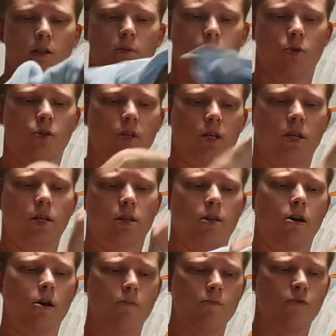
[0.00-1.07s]
but I can
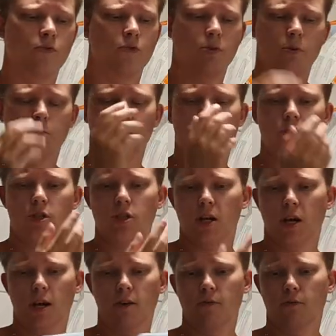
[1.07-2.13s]
comfortable
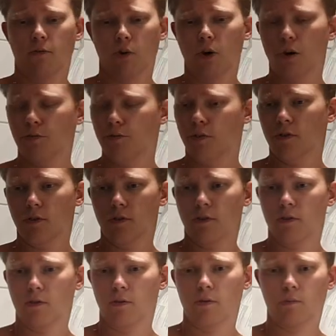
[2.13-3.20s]
shave
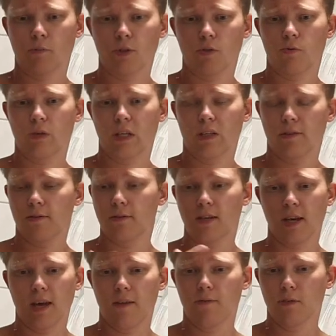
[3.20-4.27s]
often between
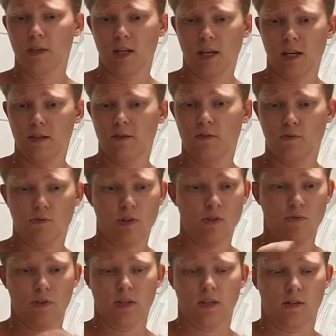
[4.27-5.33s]
10 and
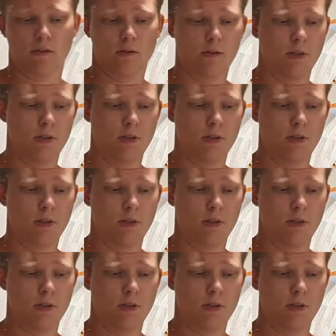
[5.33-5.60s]
15